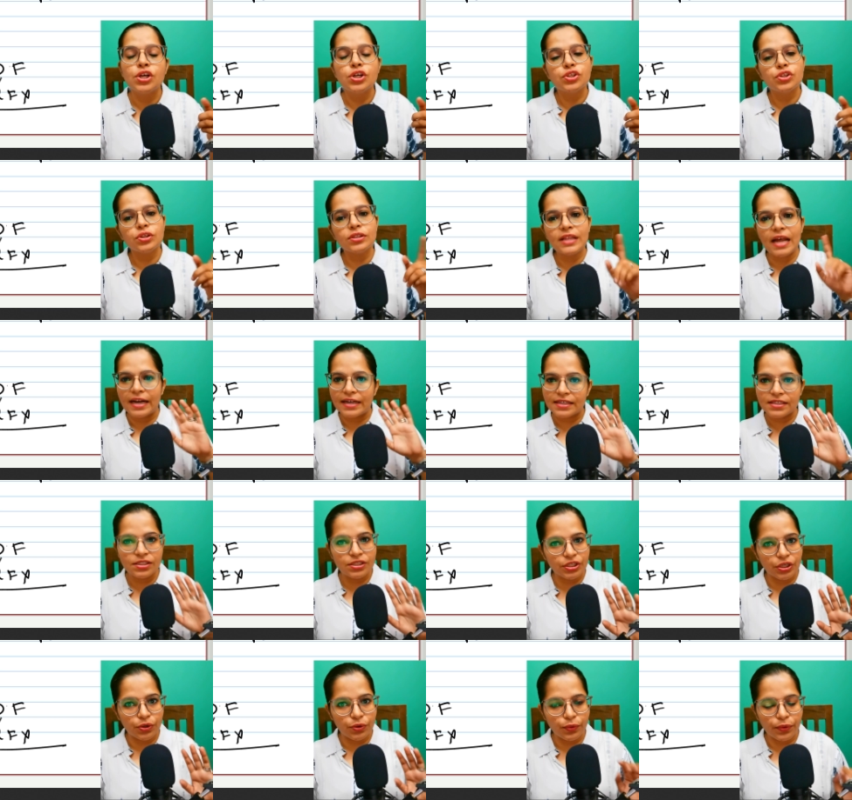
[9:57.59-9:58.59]
So that
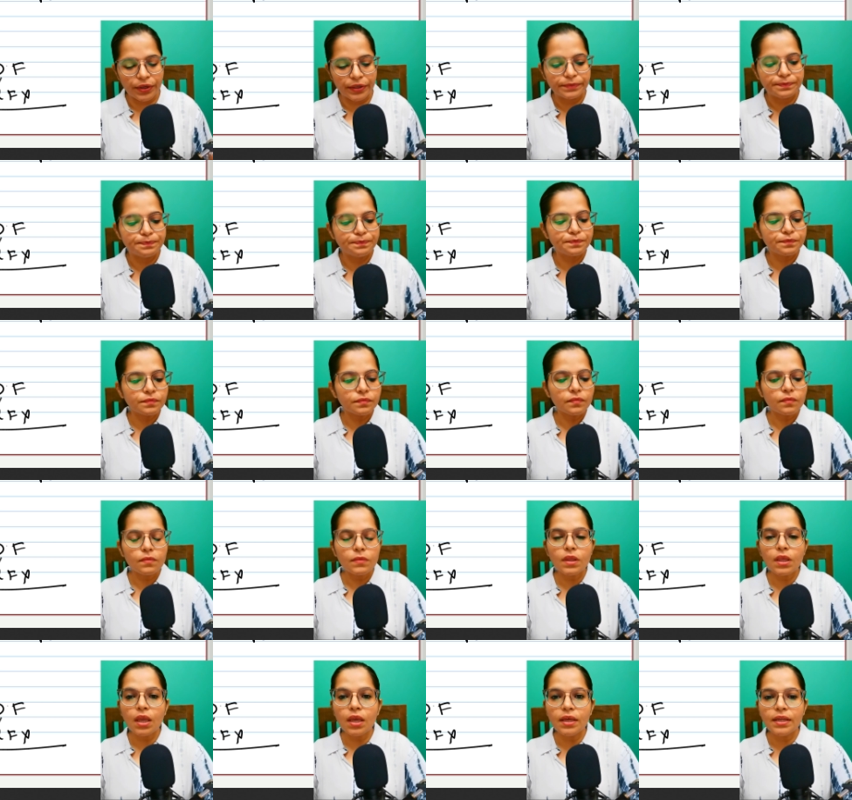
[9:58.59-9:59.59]
is decoding.
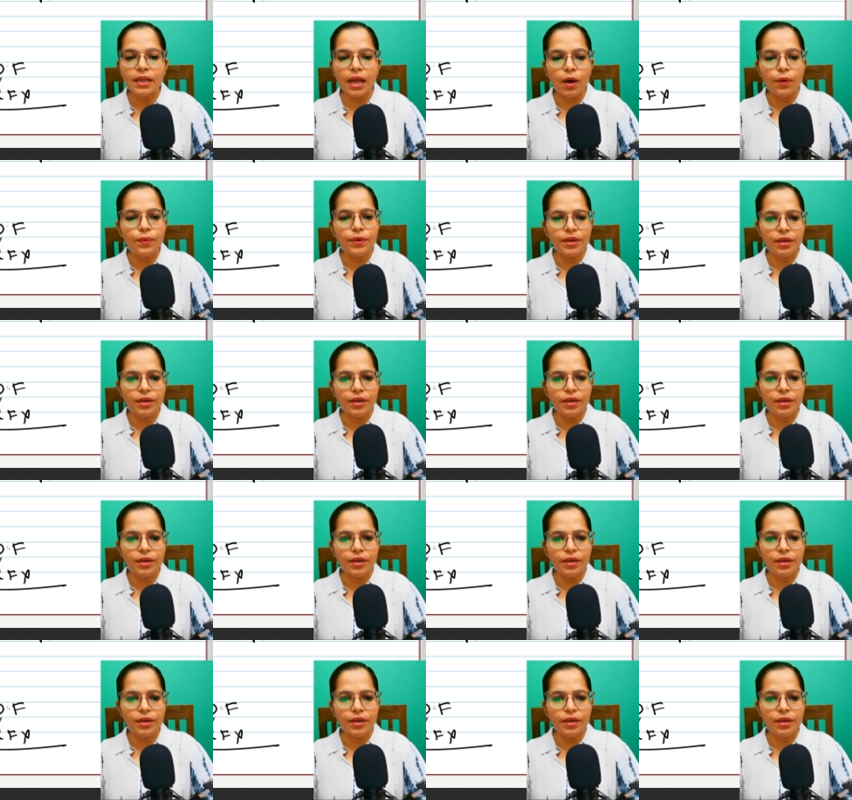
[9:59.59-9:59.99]
Now,